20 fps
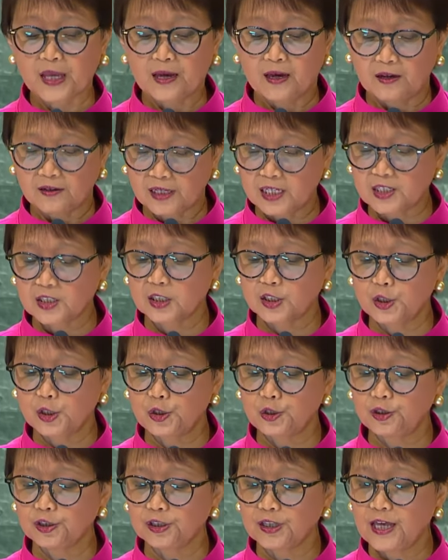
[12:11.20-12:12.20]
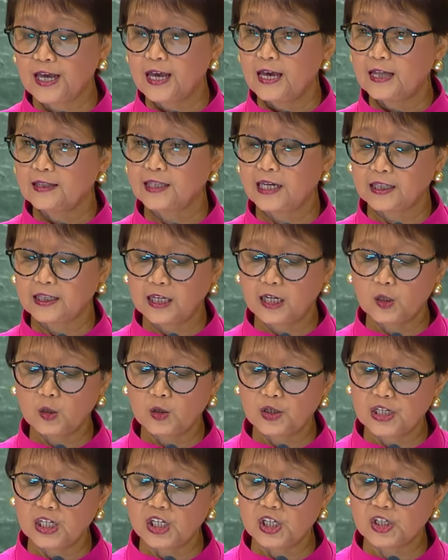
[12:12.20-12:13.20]
Rest assured that
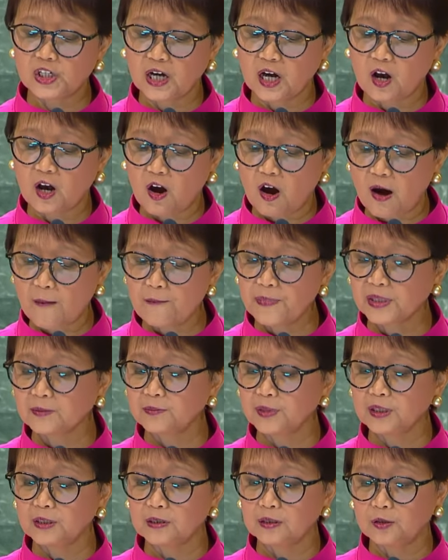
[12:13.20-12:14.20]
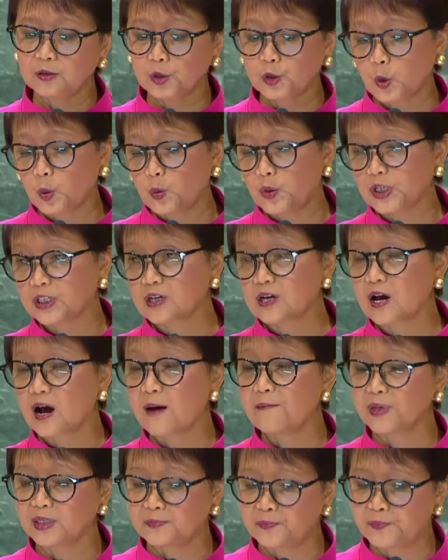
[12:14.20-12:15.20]
Indonesia's commitment toward
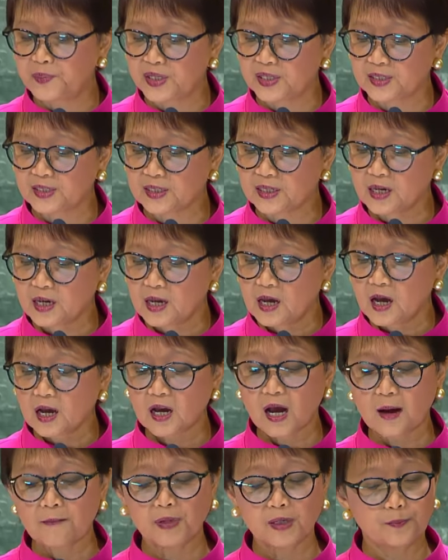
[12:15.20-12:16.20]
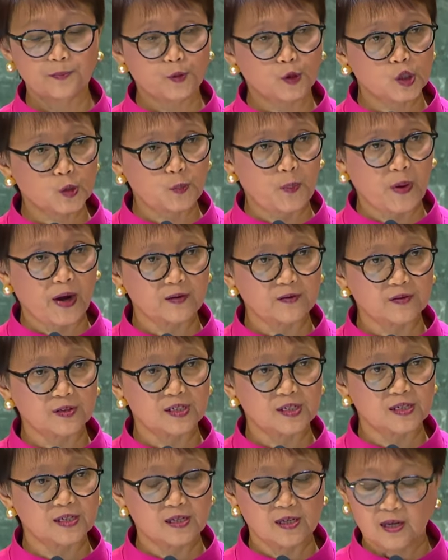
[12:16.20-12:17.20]
common peace, common
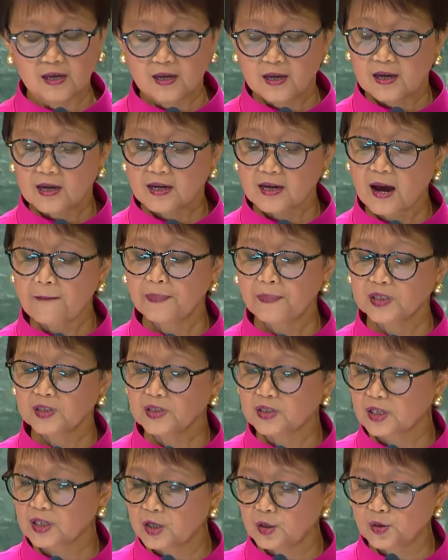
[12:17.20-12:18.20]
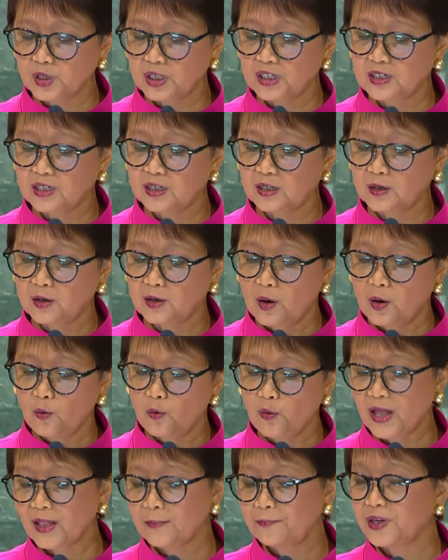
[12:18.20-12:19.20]
prosperity, common security
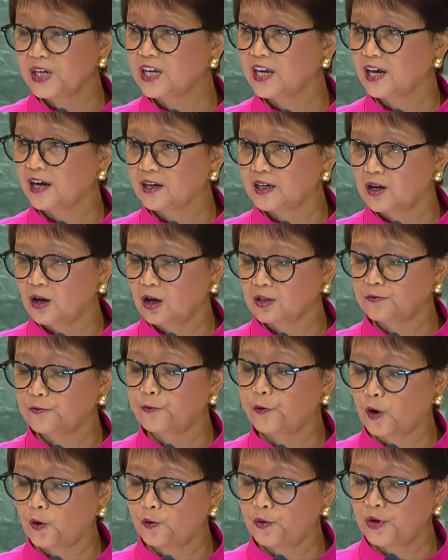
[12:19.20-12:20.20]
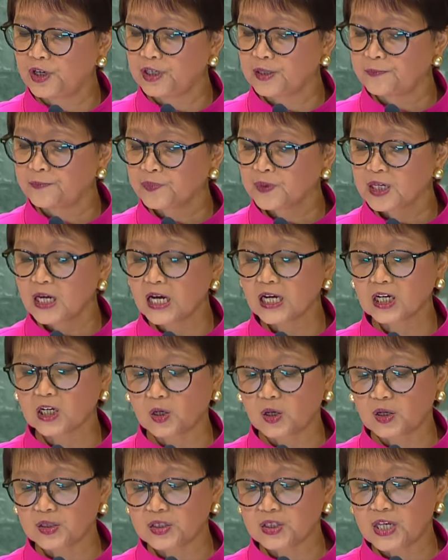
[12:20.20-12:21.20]
will be carried out forward
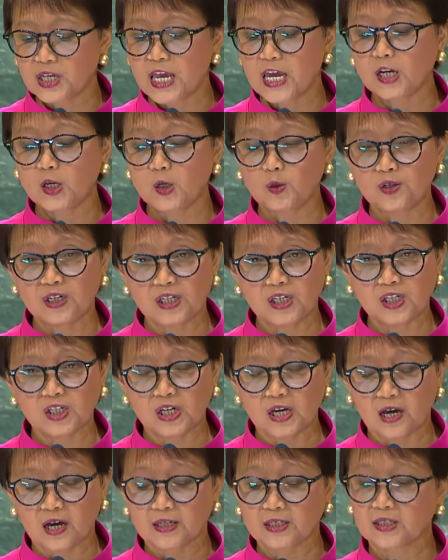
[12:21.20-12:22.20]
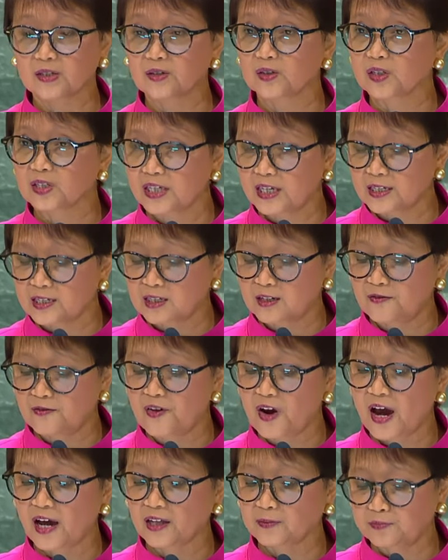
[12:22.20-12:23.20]
across Indonesia's successive
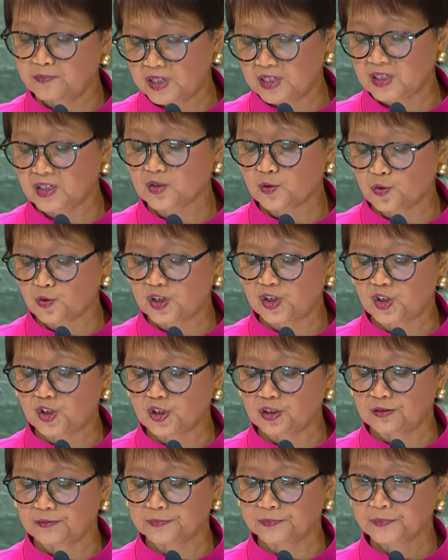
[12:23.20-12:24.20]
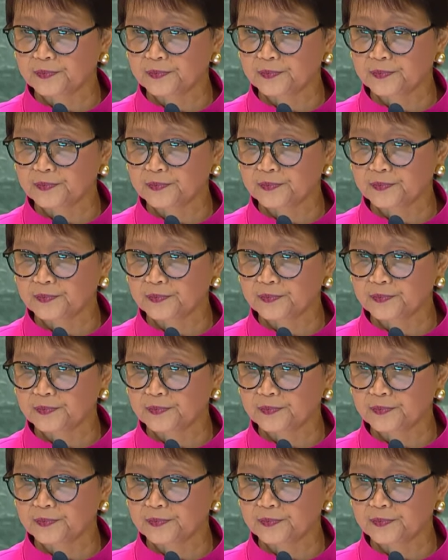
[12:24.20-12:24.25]
administration.